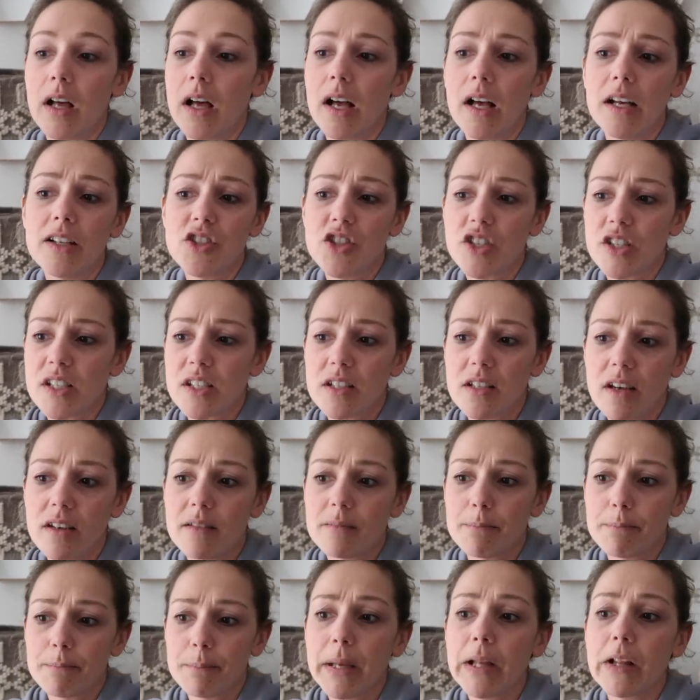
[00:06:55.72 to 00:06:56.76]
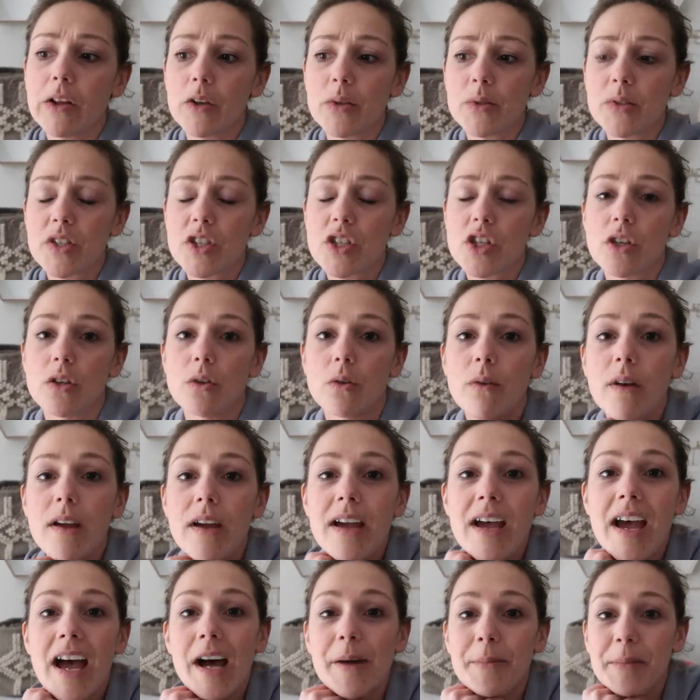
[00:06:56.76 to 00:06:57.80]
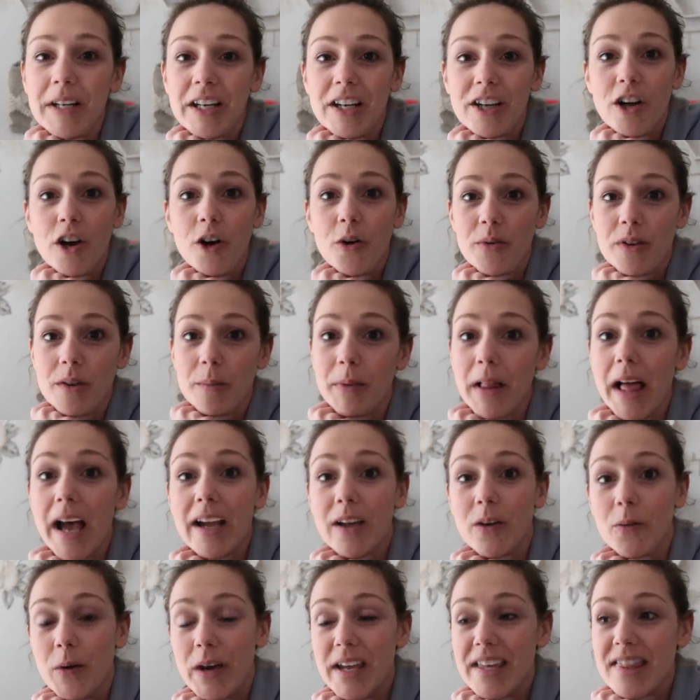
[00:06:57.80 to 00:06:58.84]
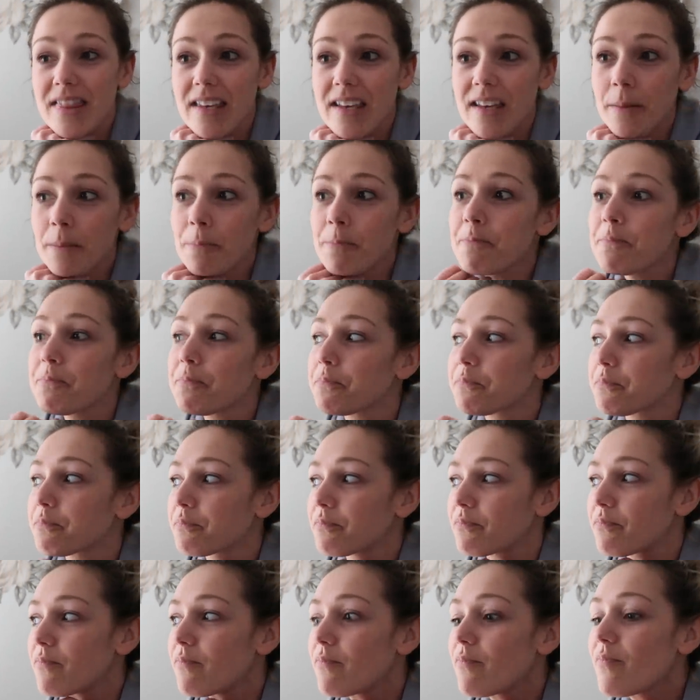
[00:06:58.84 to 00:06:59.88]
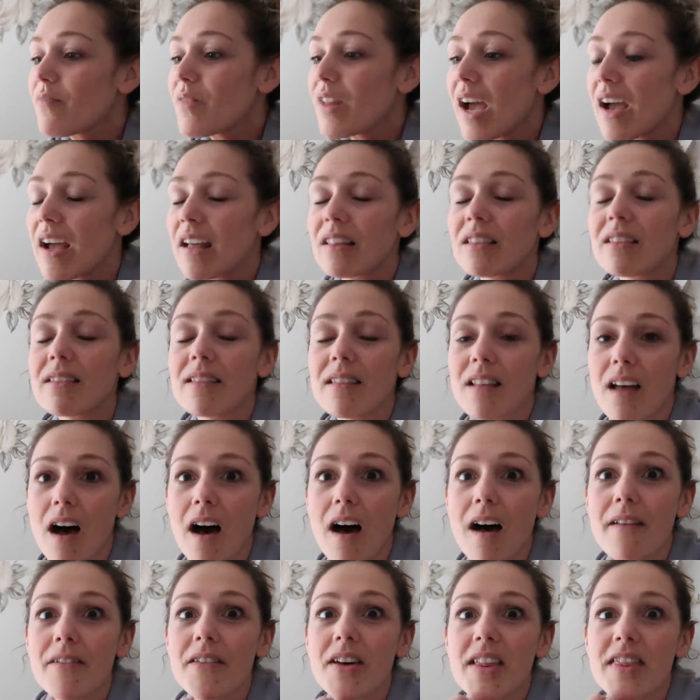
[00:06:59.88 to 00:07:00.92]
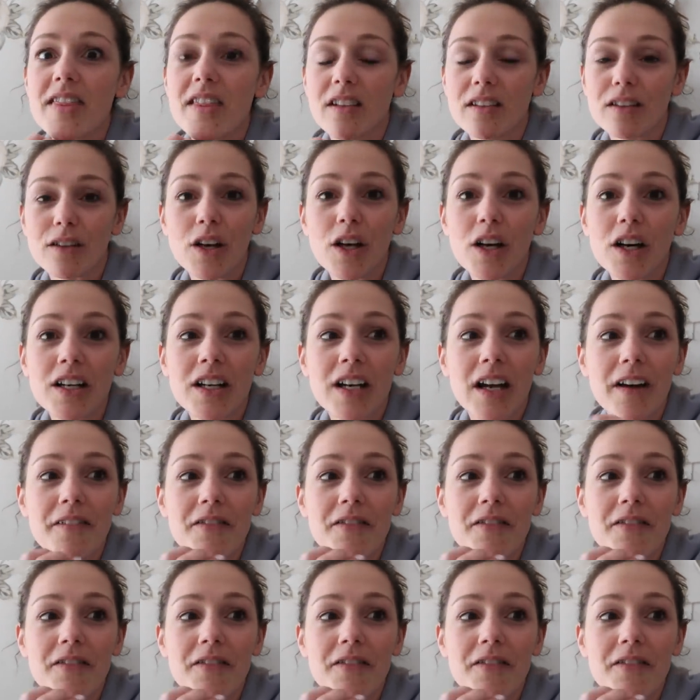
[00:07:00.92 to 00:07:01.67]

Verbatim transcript: uh, just pillows too. I'm going to go with the black and white theme. I love the look